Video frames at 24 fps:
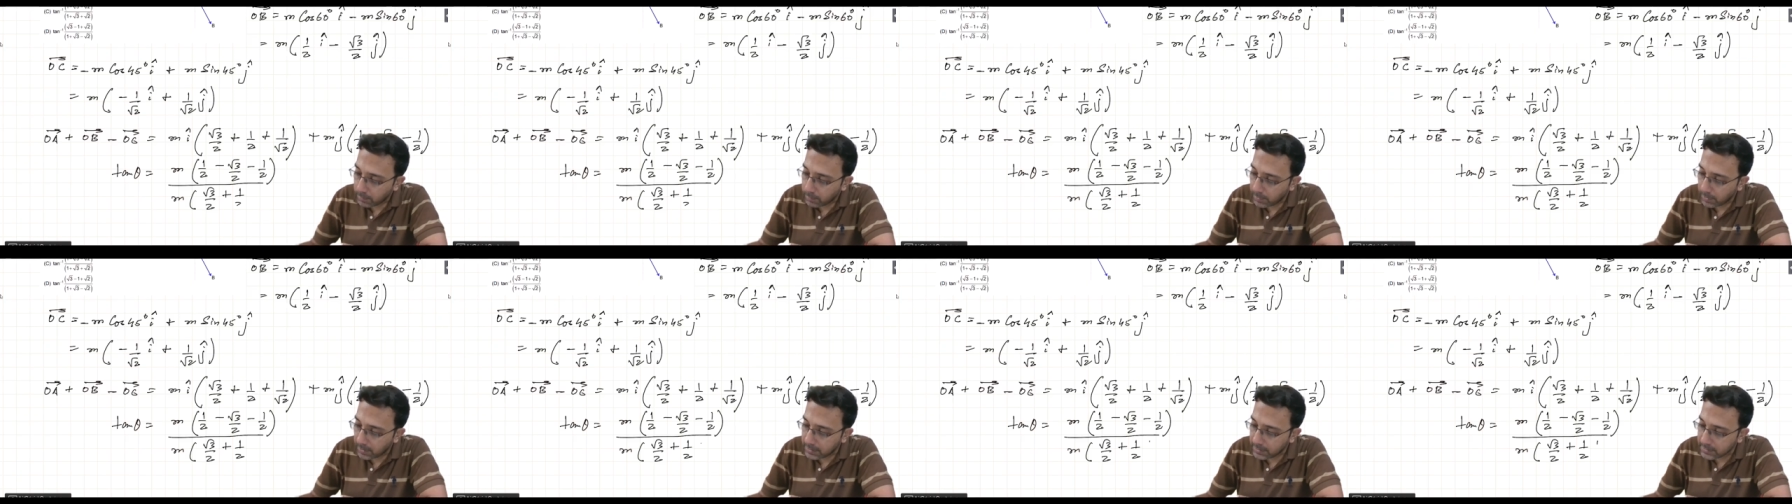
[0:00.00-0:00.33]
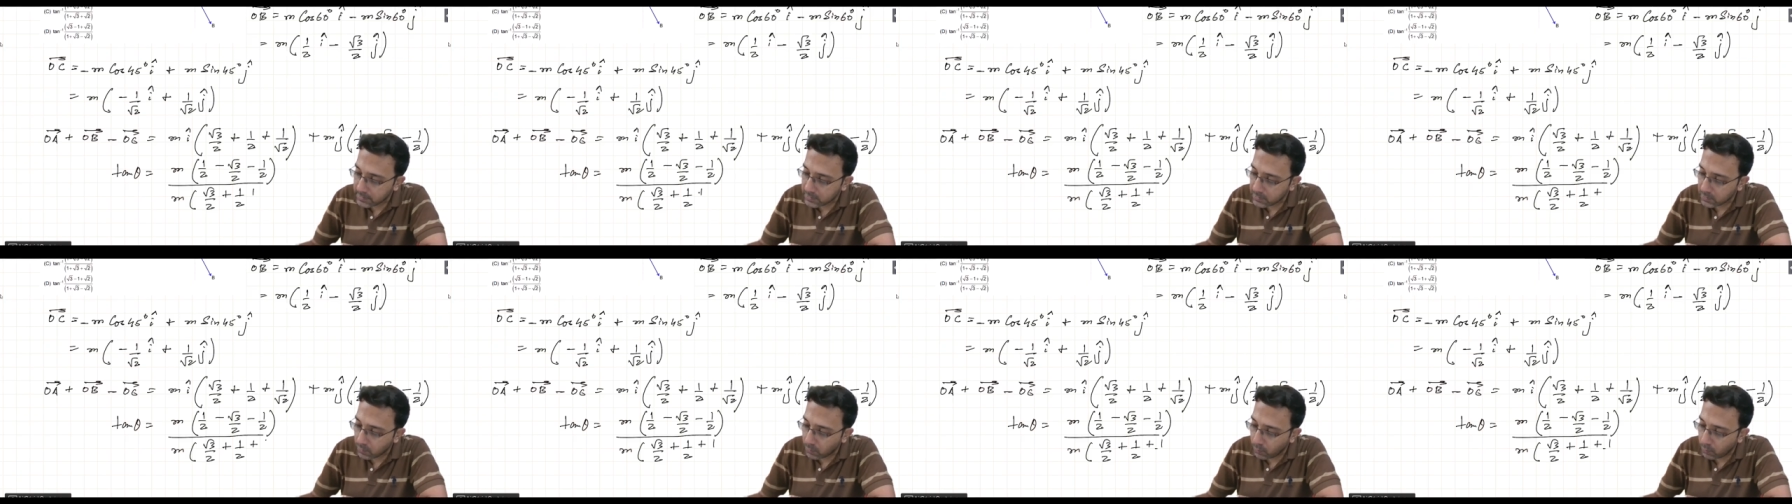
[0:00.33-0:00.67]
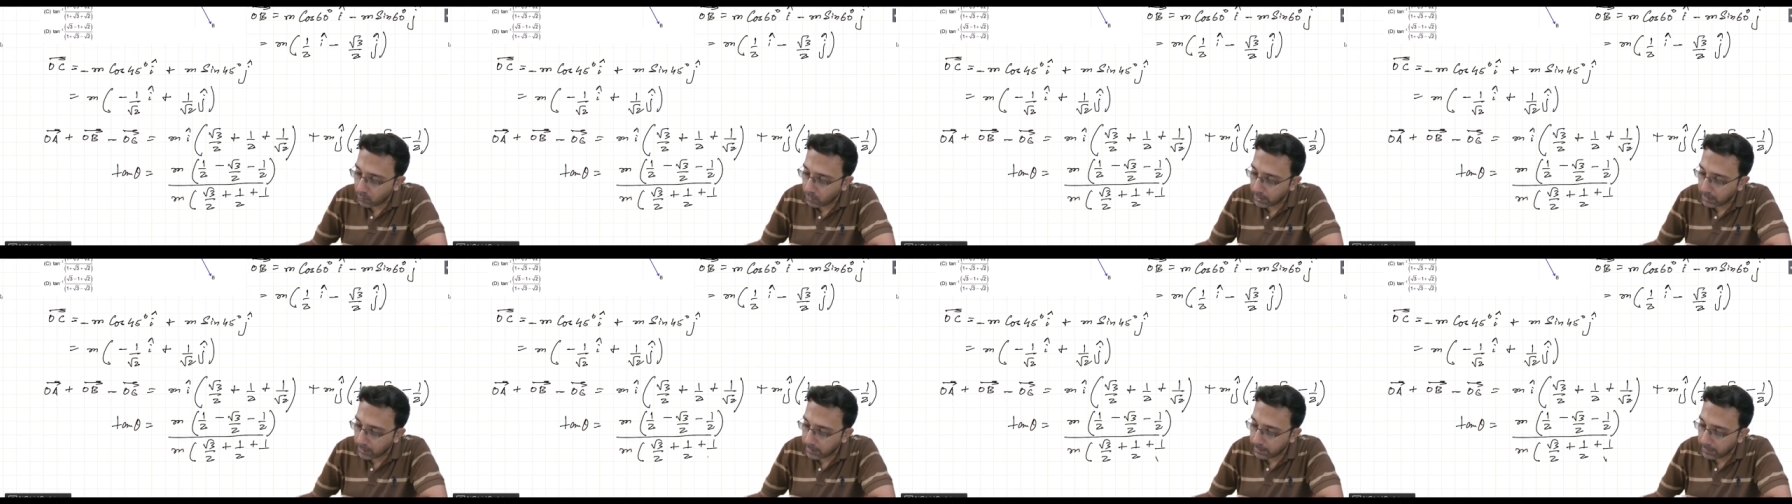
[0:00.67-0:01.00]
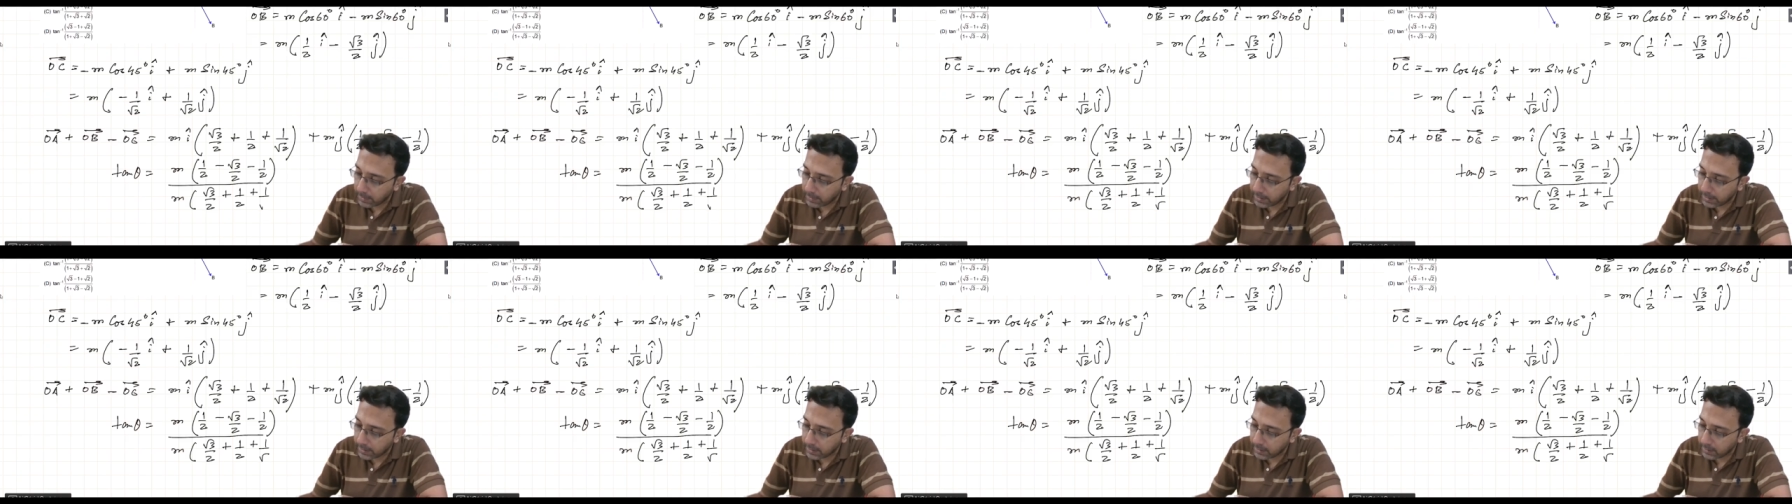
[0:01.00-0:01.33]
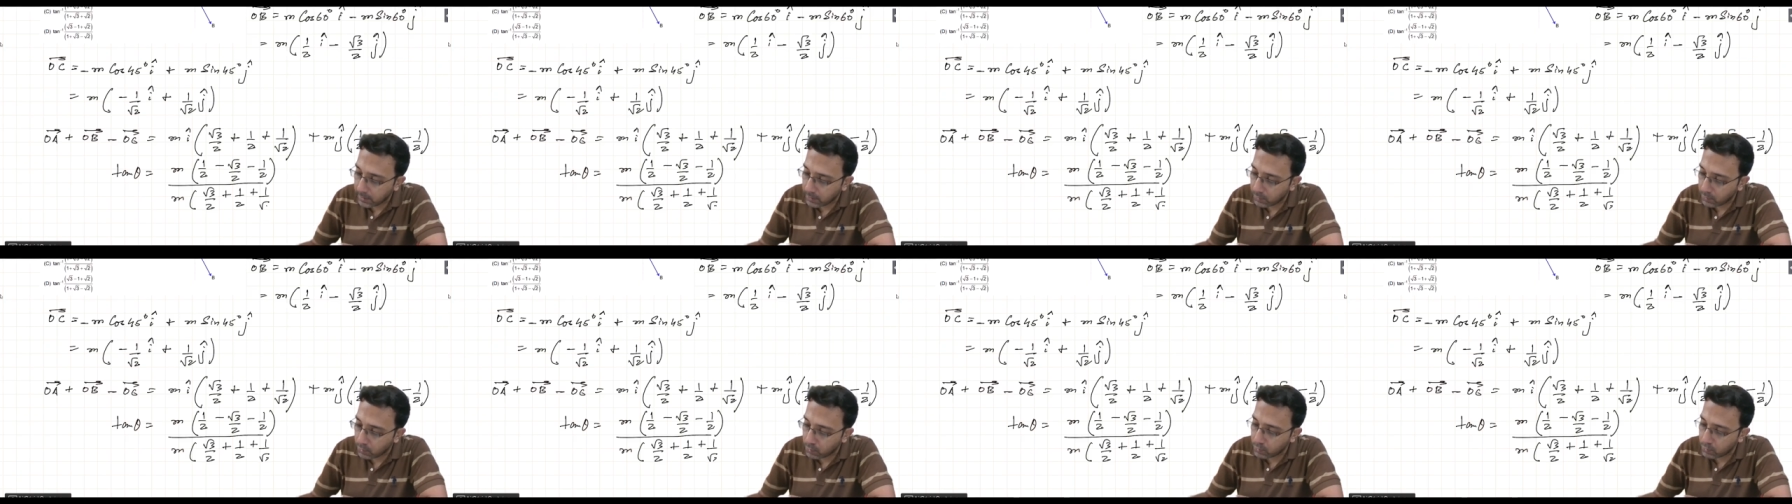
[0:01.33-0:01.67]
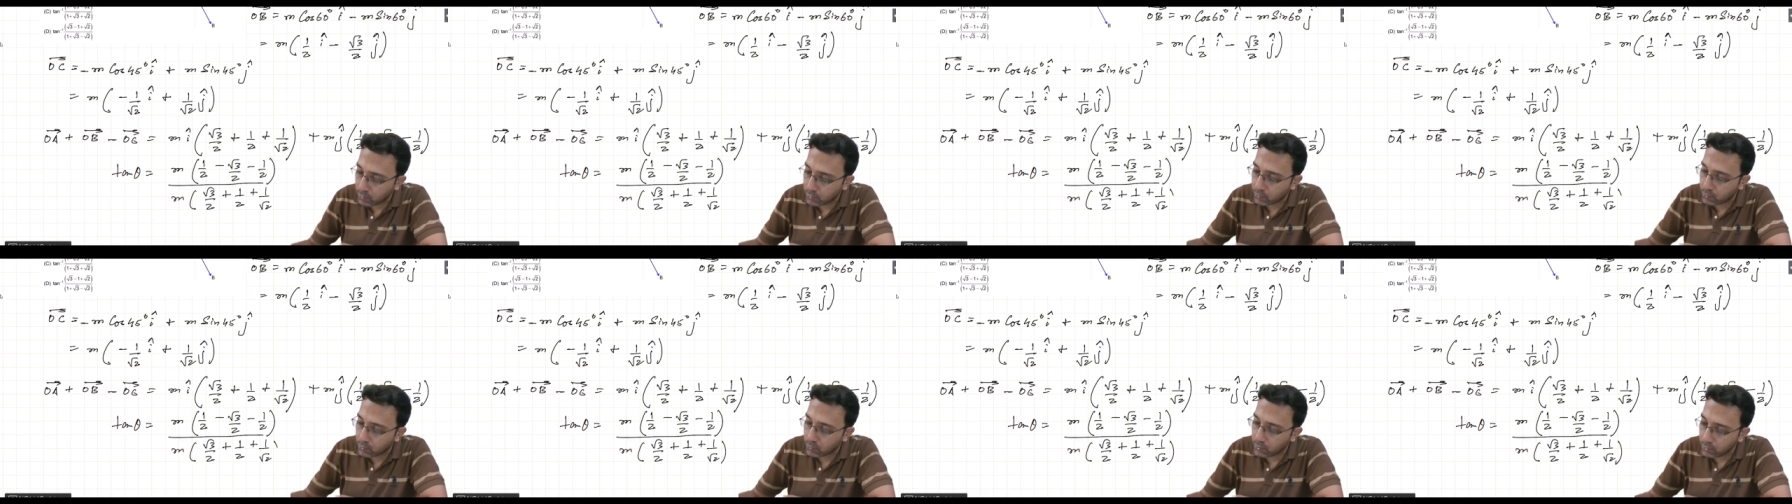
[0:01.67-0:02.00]
plus 1 by
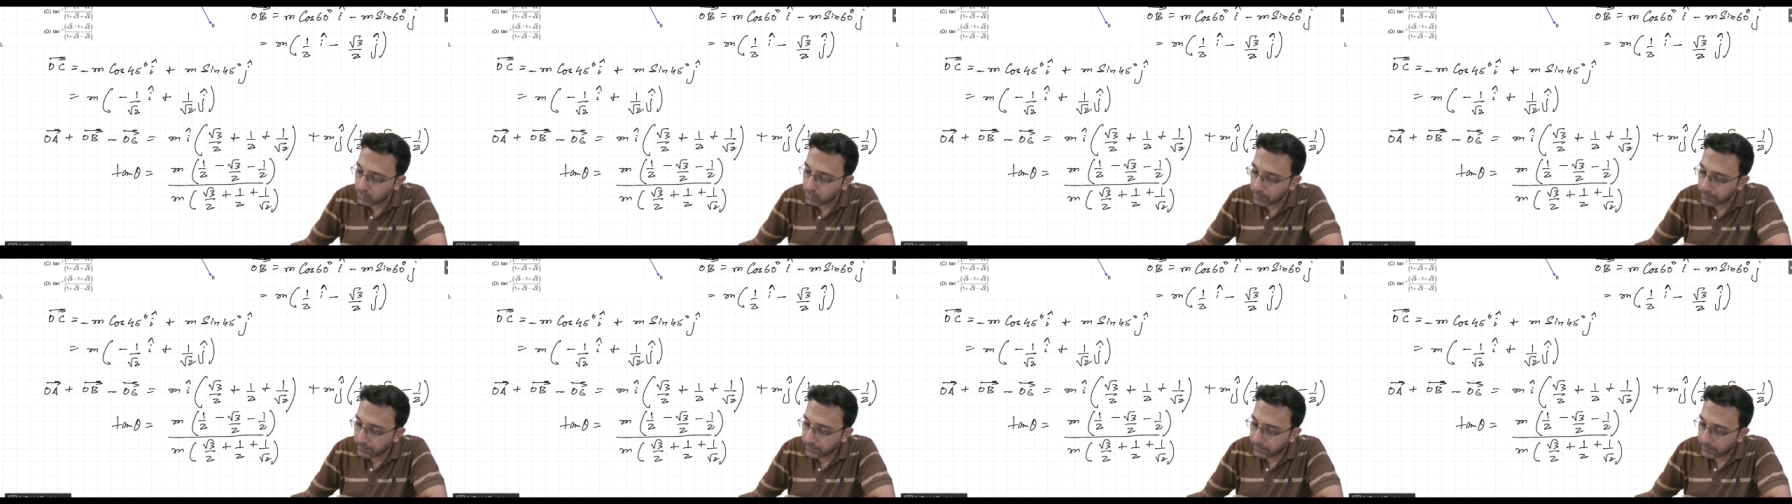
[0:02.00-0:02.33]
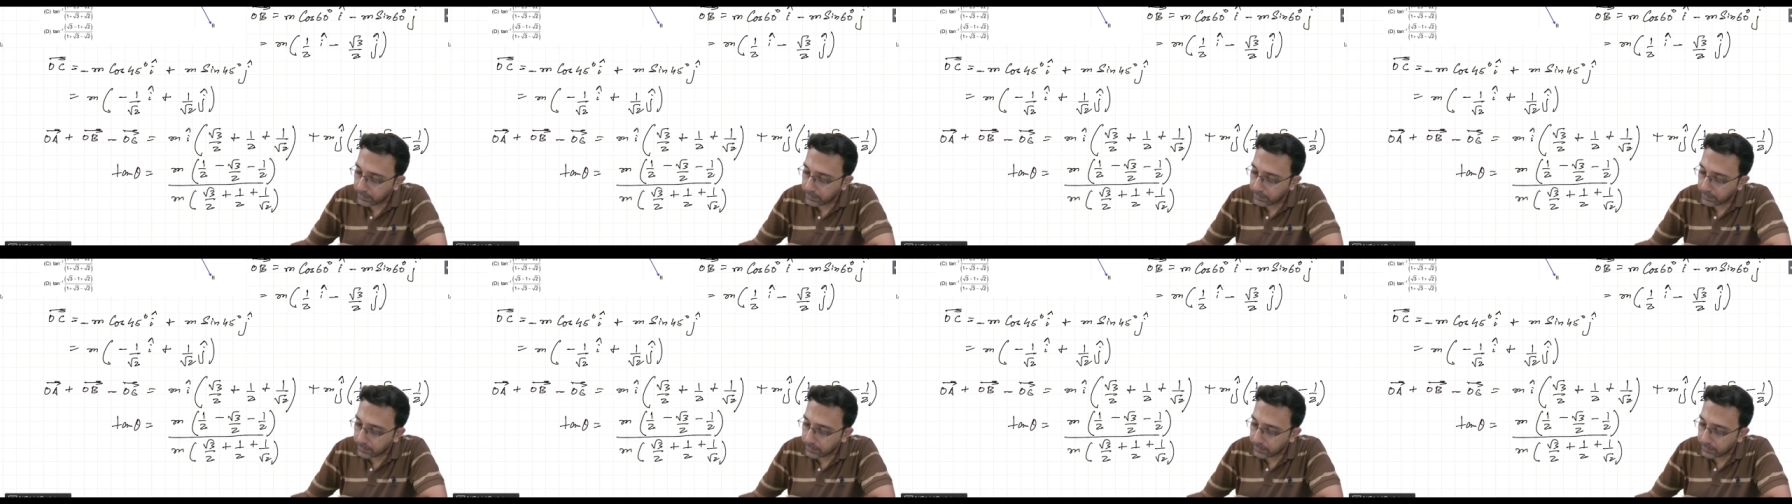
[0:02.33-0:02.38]
root 2.